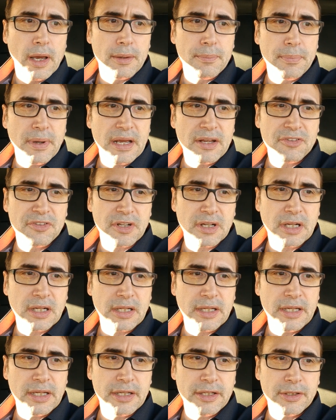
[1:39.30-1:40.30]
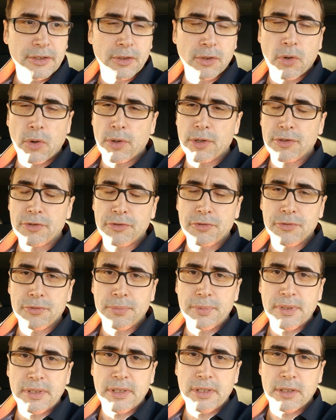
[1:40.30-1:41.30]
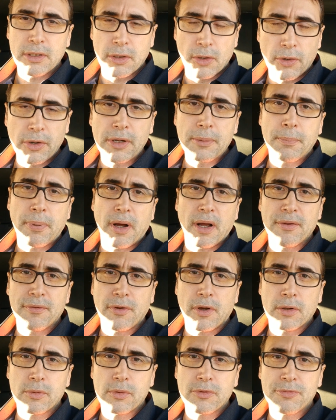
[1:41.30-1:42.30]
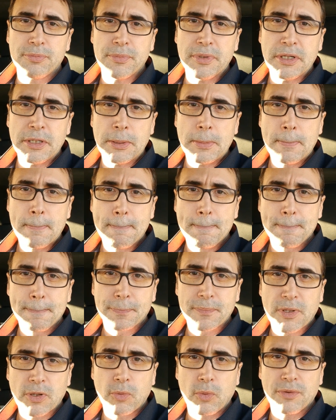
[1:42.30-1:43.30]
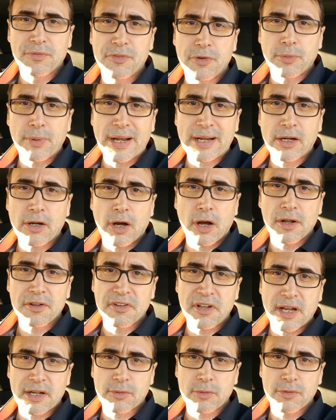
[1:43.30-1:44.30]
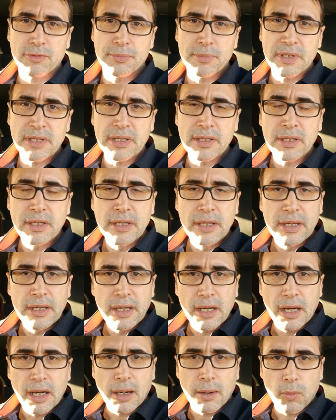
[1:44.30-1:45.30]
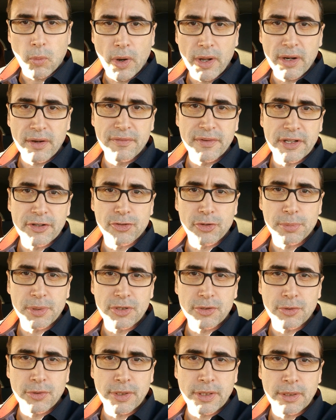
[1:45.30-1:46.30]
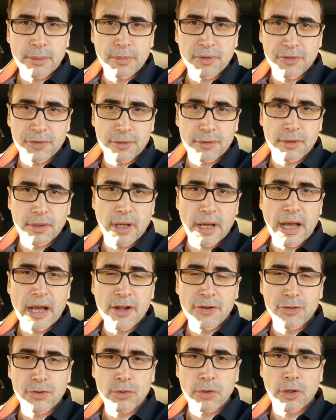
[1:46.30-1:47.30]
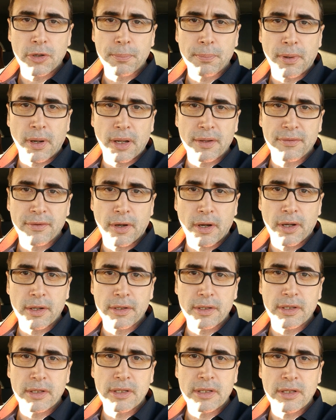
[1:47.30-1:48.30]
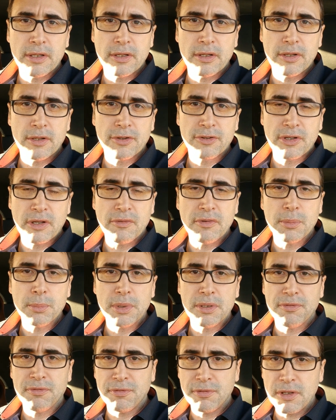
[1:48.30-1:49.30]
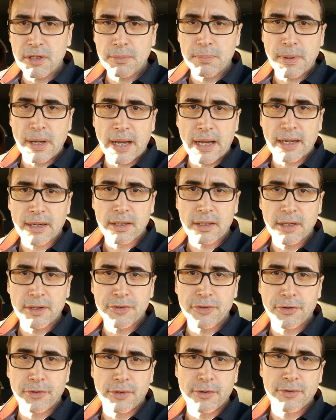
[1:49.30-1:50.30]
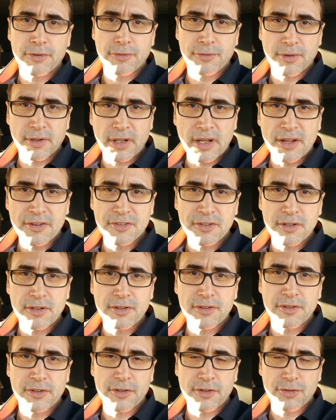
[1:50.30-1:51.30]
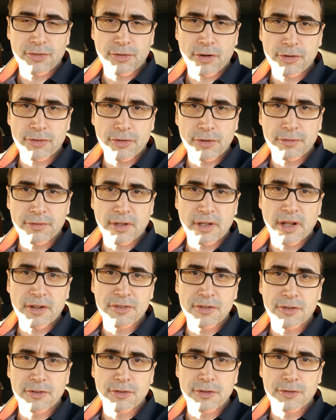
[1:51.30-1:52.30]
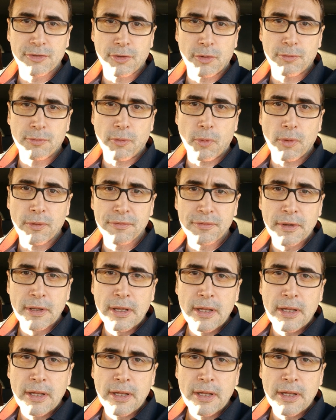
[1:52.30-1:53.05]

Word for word: basically you're going to be learning Python with me, with direct contact with me. One of the things you'll be doing as you learn Python is giving me feedback in terms of the lessons and the structure of the lessons and so forth.